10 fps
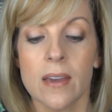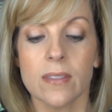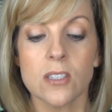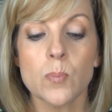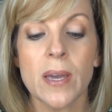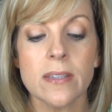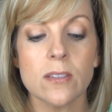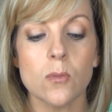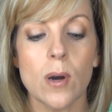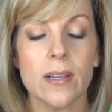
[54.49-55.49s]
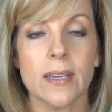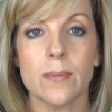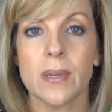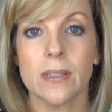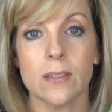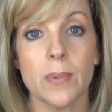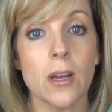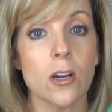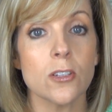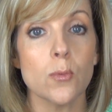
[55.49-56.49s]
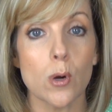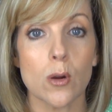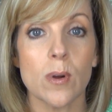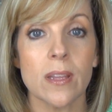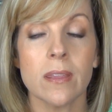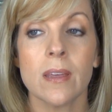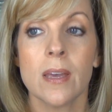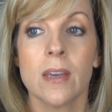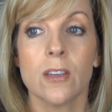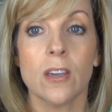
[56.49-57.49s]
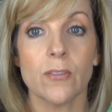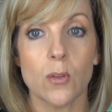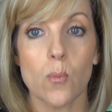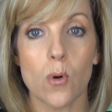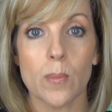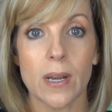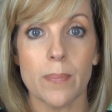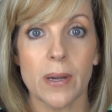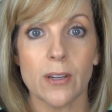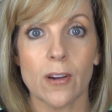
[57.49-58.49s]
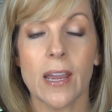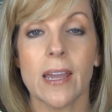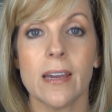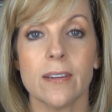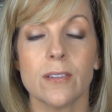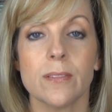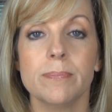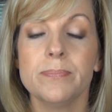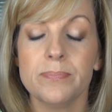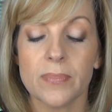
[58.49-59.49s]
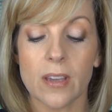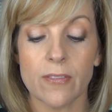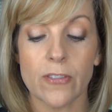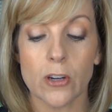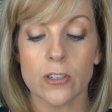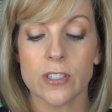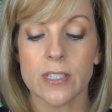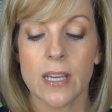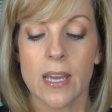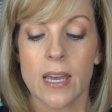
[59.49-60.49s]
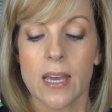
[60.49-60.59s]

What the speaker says: This pencil, while it can be a little bit hard to work with, you have to warm it up on your hand first.